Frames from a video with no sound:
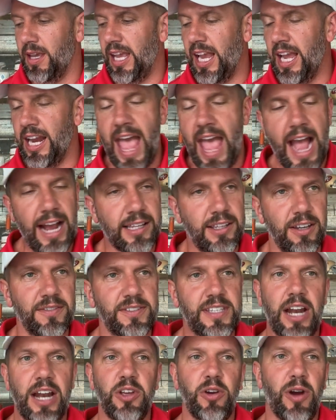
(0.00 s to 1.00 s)
inactives?
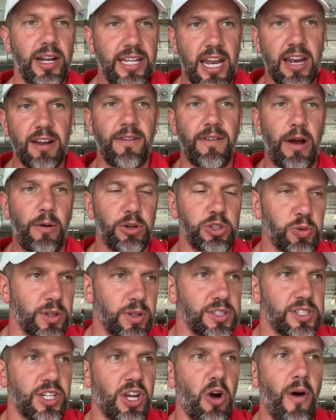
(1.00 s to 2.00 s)
How do you identify which
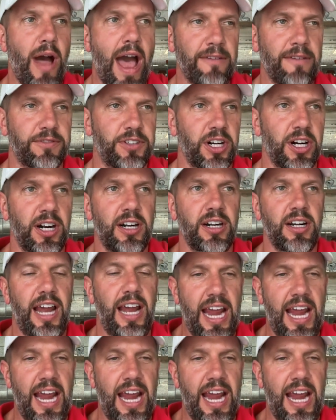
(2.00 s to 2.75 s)
ones to go after,